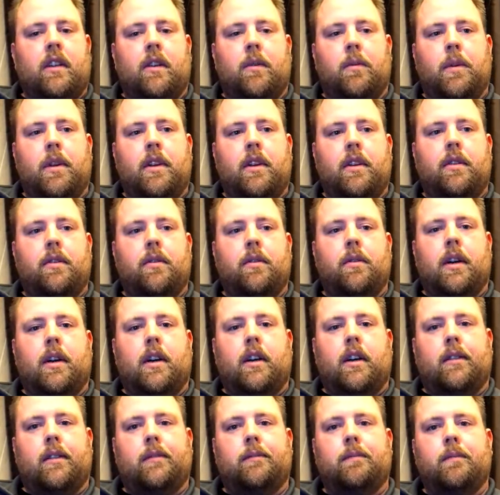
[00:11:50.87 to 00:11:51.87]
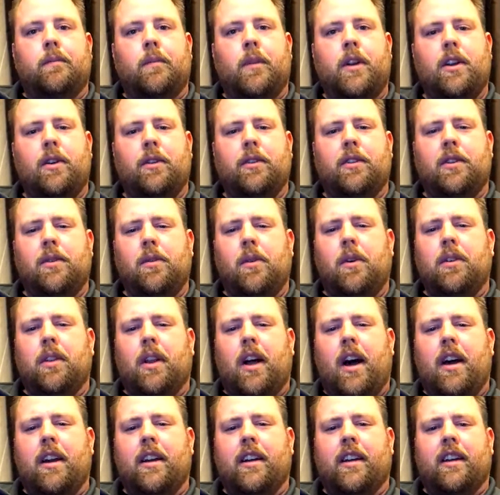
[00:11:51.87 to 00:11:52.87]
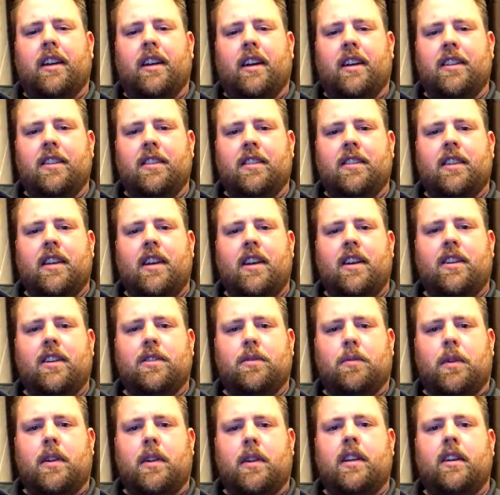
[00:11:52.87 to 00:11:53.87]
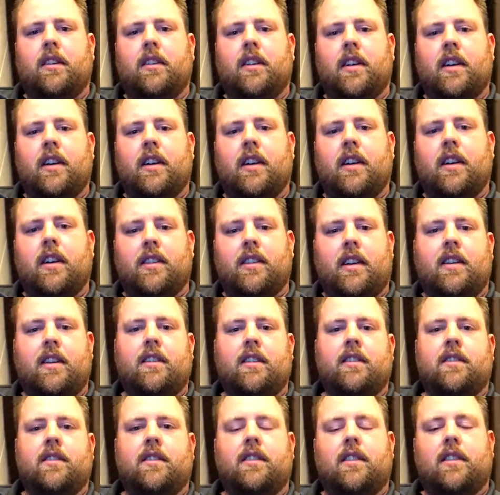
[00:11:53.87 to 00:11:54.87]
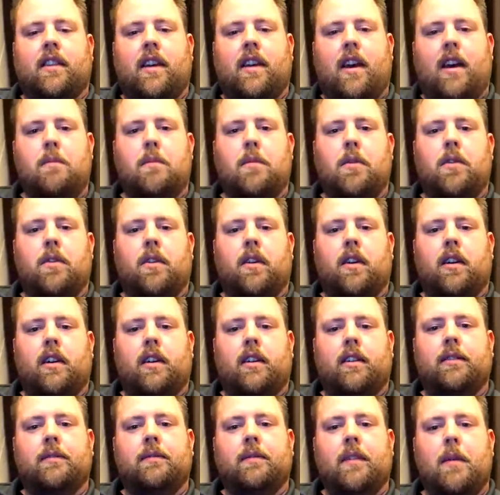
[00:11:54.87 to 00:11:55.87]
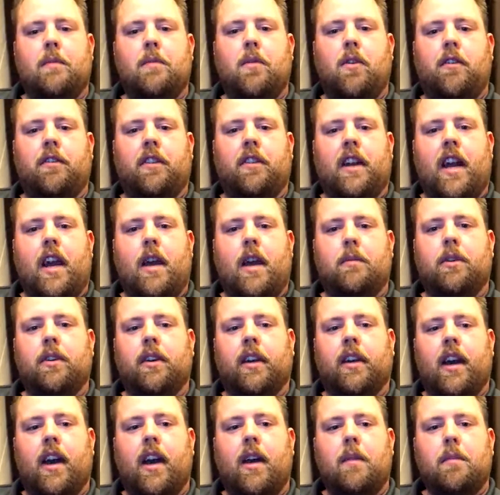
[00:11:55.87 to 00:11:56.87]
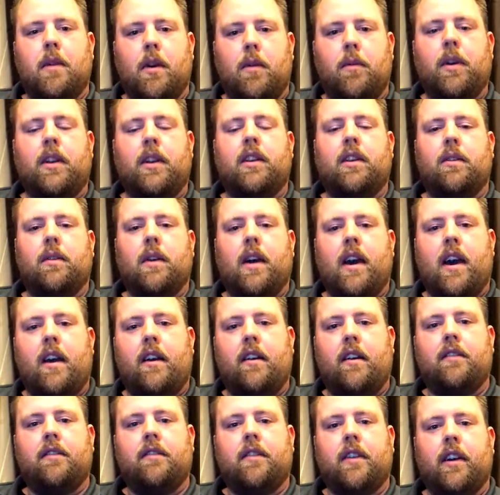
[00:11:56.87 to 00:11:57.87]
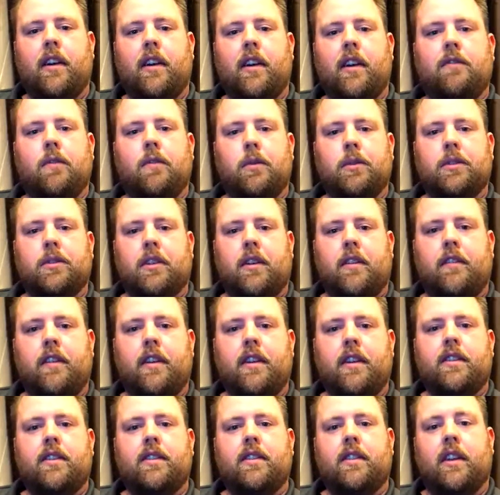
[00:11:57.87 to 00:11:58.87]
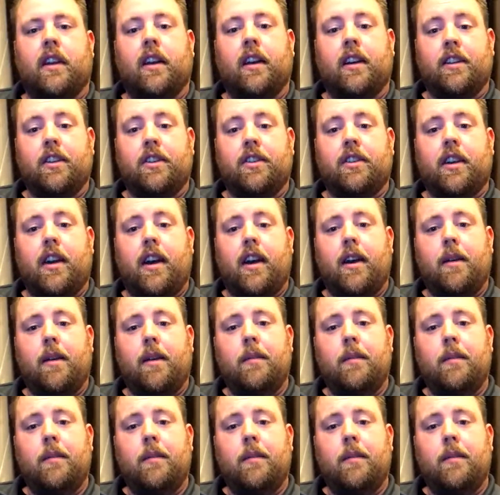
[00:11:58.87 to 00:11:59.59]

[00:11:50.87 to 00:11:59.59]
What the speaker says: We don't do a lot of gun sales, retail gun sales. I'm more of an ammo guy, but we do have a service gun shop.